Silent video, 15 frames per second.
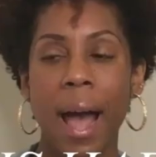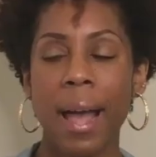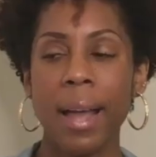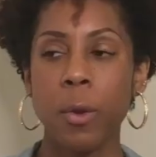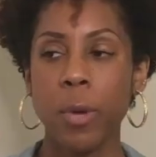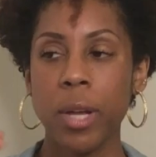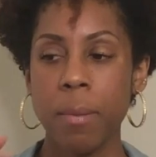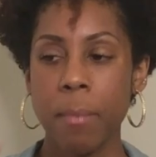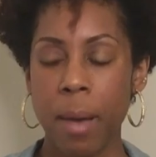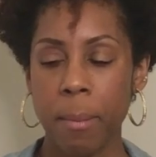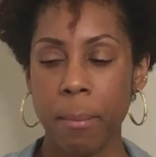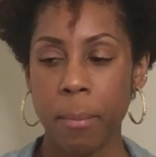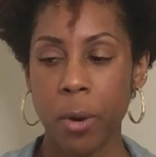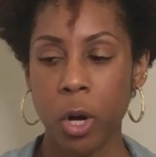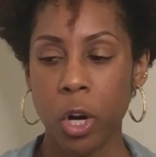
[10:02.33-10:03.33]
I
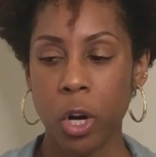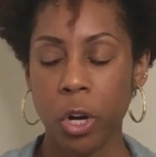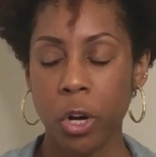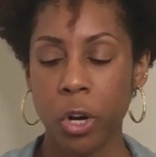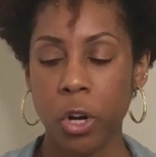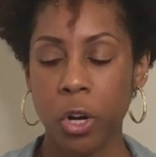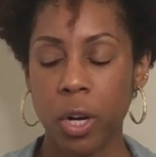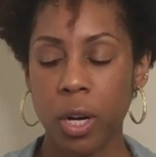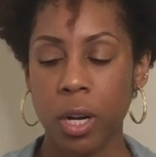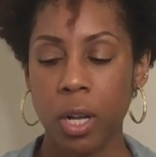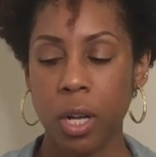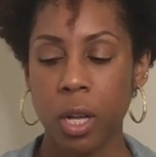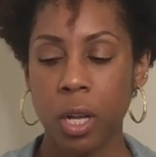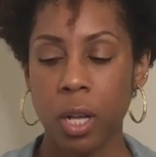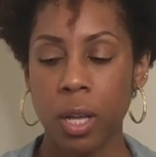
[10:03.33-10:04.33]
remember
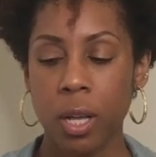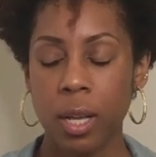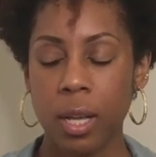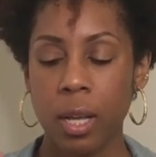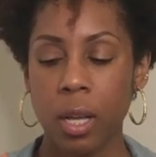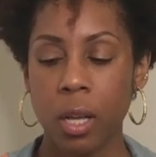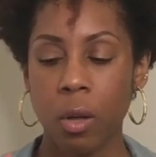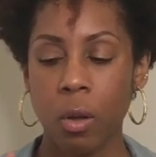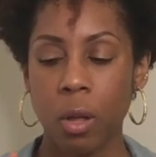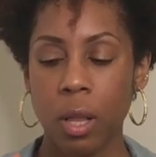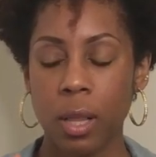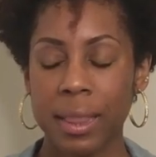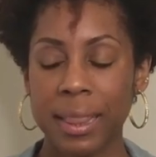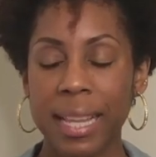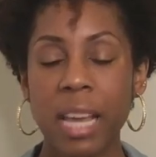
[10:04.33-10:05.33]

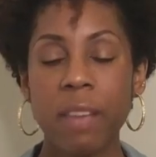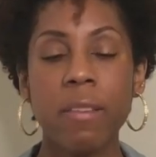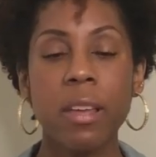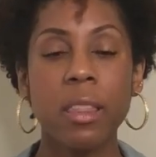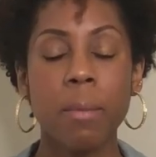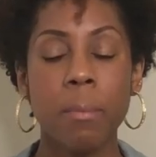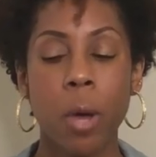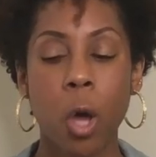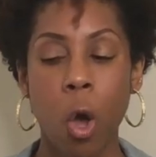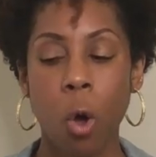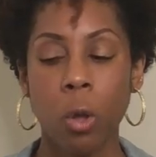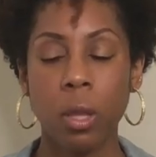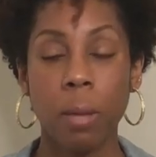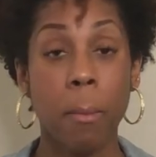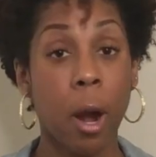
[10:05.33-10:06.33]
leaving the
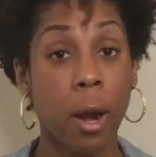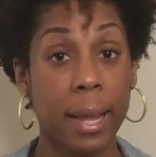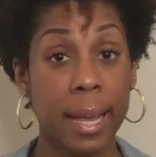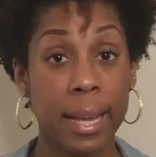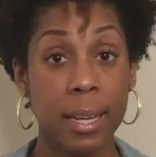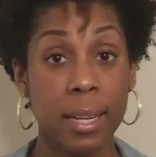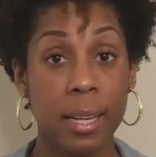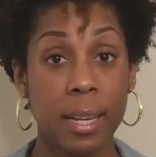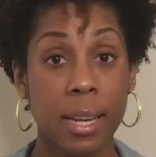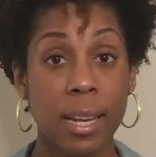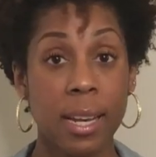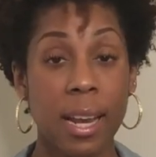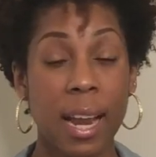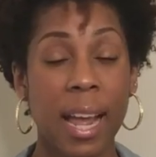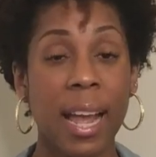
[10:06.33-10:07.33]
Makola market
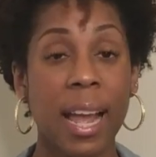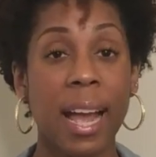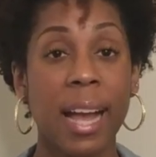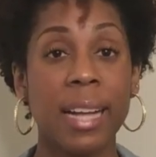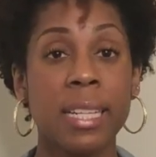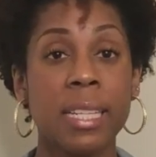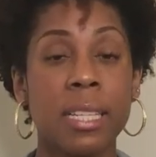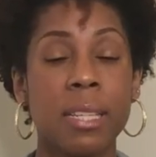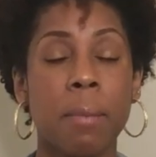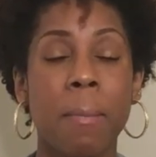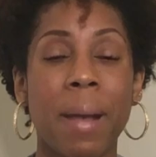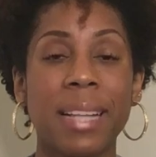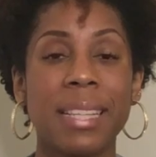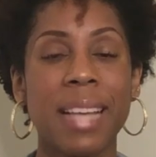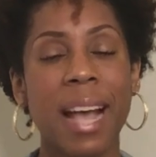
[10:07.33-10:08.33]

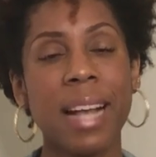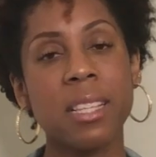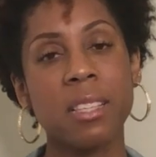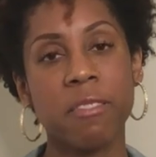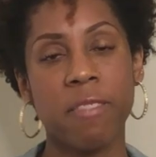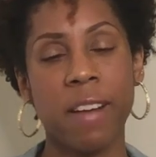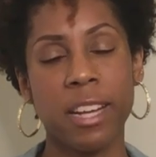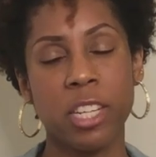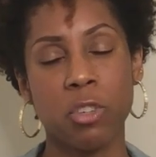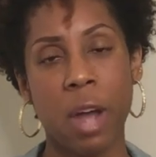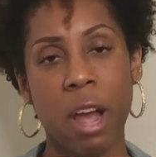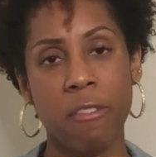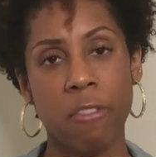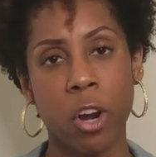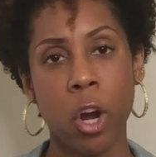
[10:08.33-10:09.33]
and my
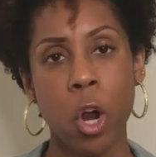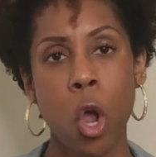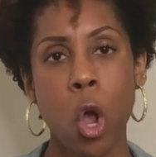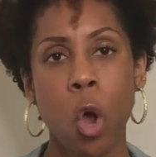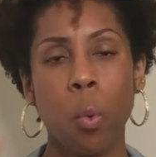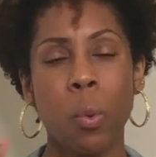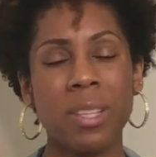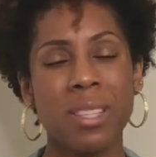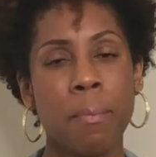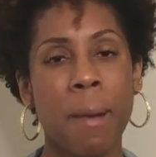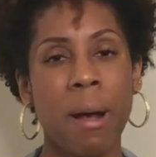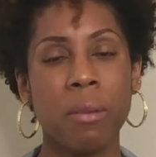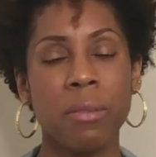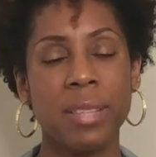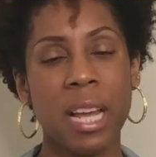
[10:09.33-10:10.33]
taxify driver
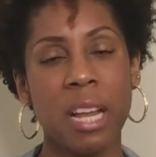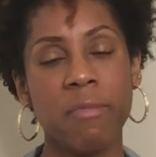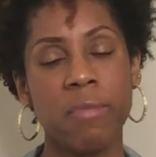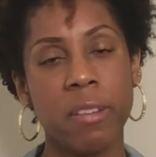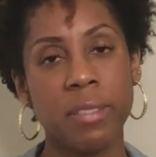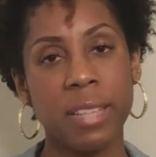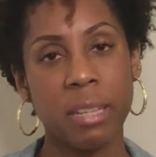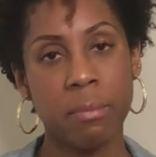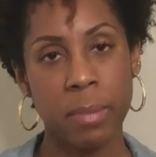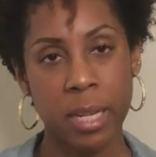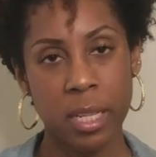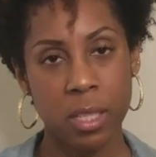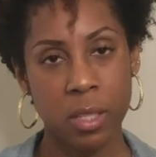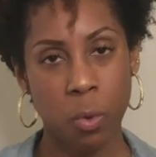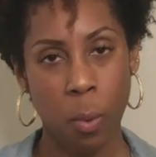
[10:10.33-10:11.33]
was about
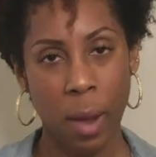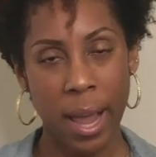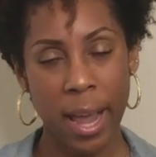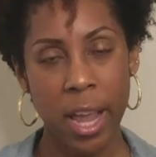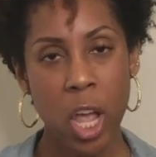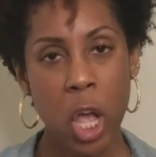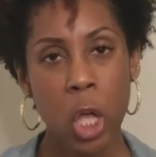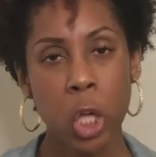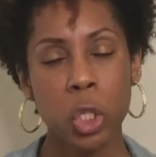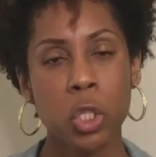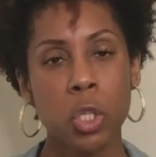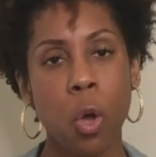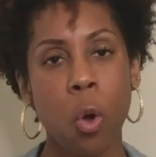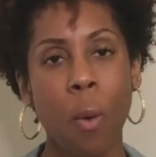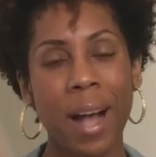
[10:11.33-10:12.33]
10-15 minutes away.
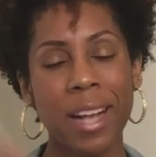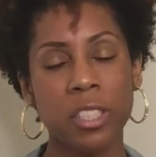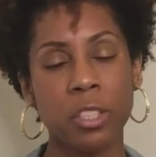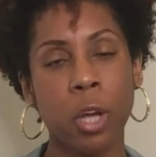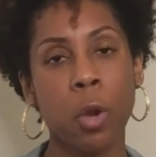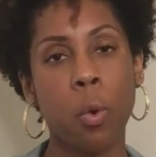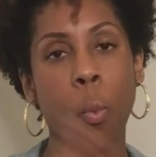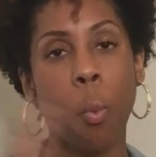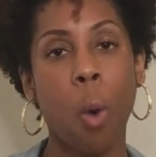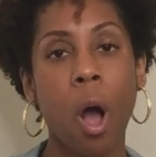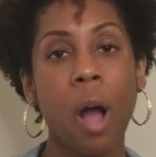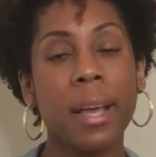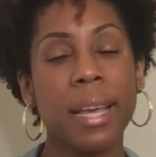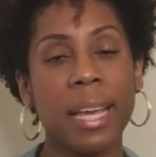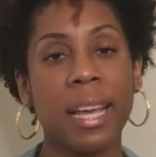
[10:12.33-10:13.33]
So I
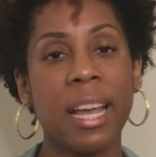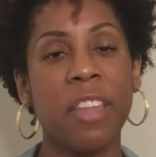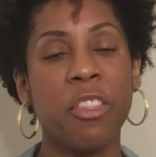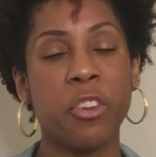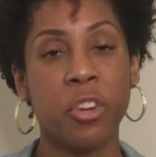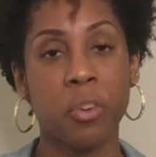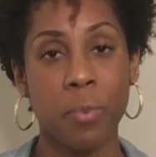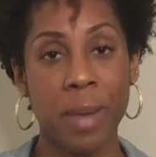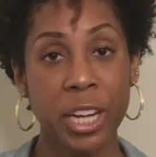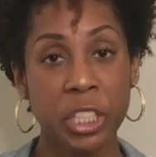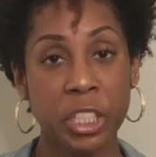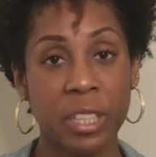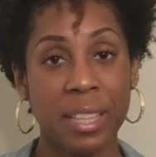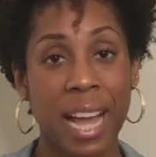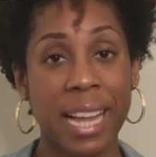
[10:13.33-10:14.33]
start walking in the
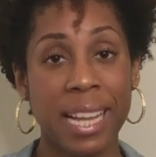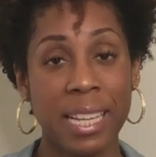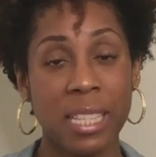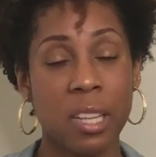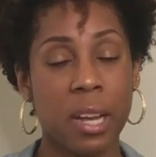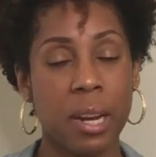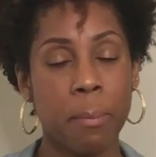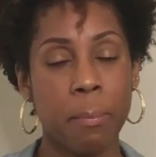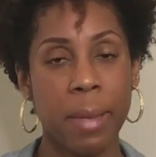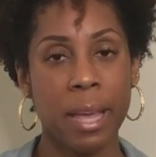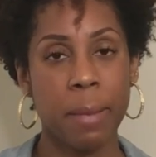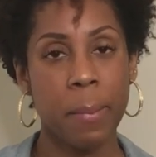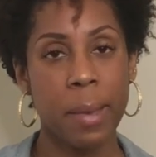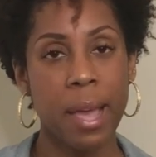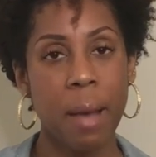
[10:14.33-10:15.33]
direction that he's
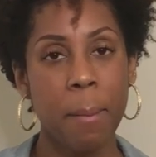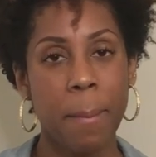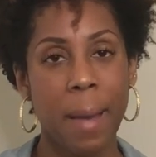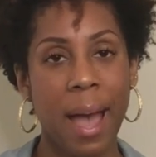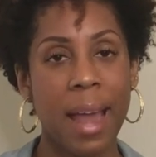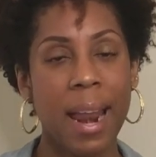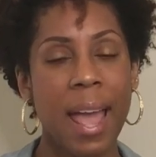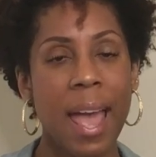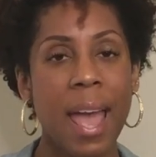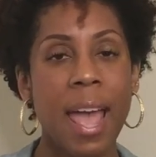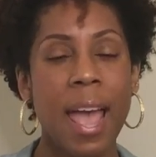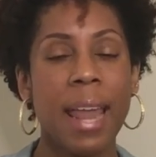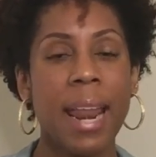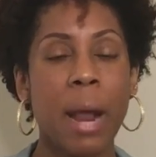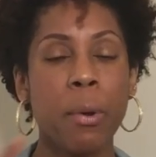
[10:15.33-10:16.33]
gonna pick me up at.
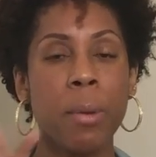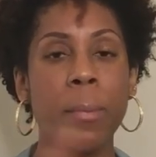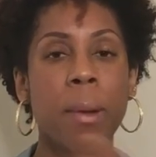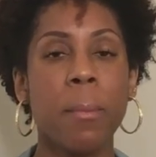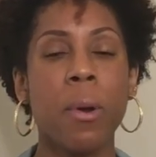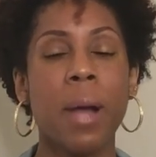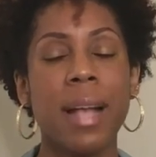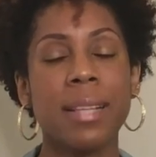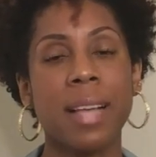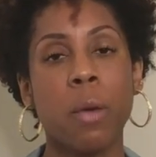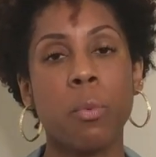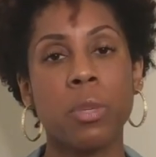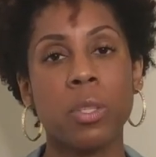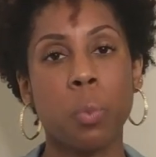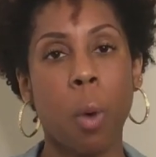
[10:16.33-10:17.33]
And I remember
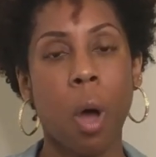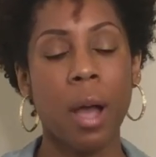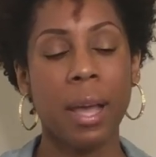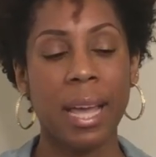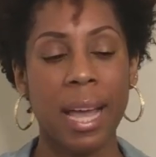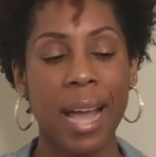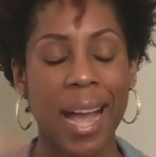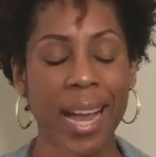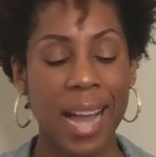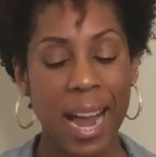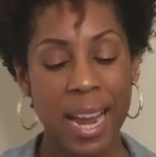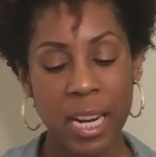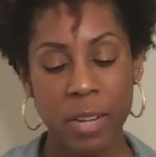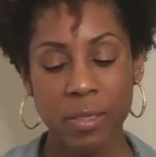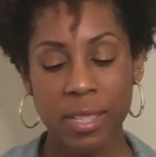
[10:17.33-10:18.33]
as I was walking,
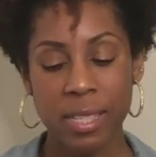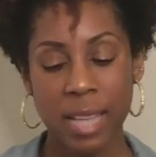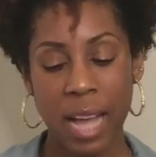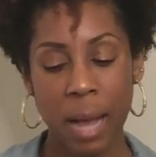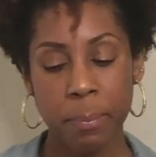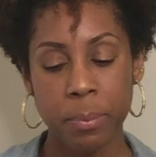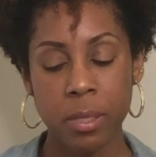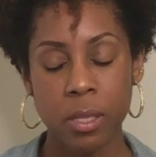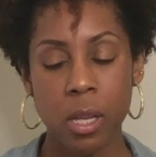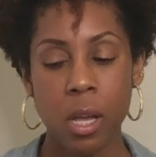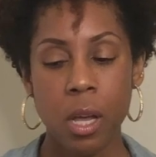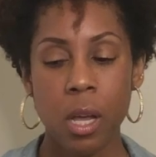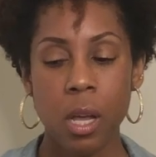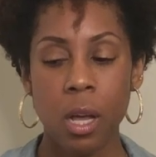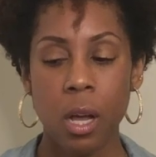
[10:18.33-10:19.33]
I kind of
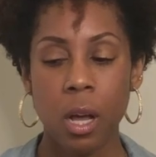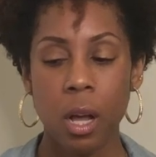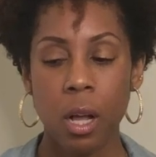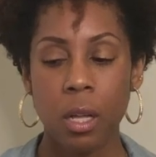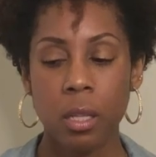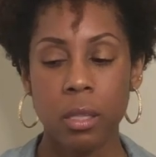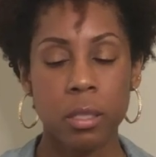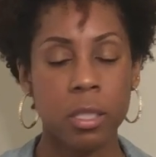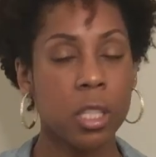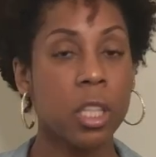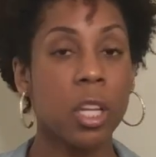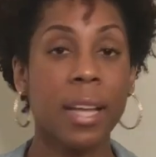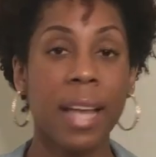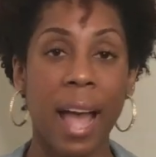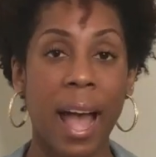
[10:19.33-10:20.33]
stopped
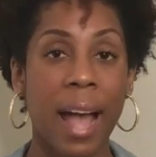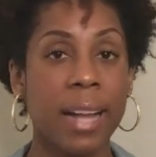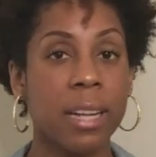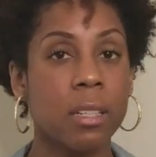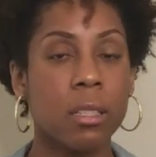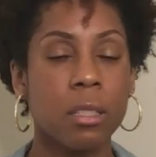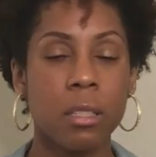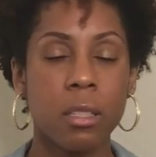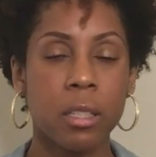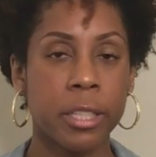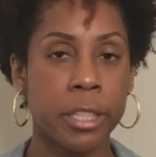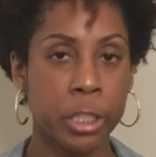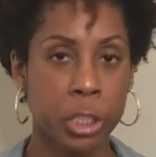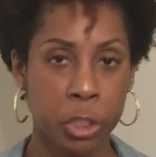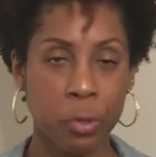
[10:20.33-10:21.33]
to look at
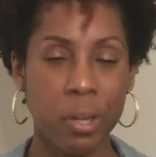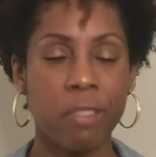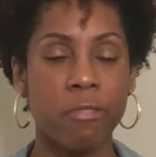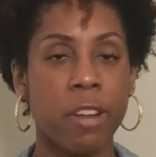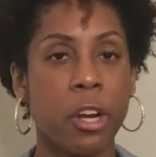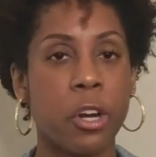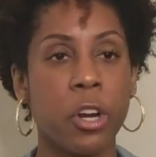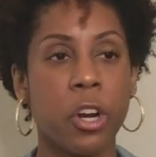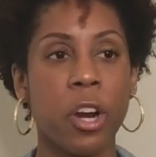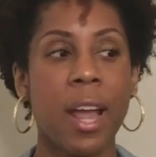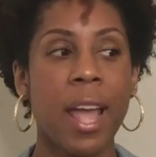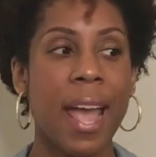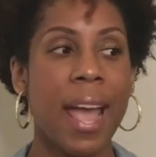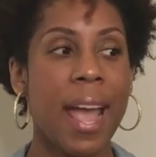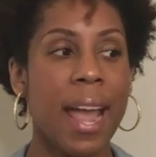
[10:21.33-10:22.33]
the street
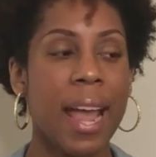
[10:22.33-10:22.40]
vendor.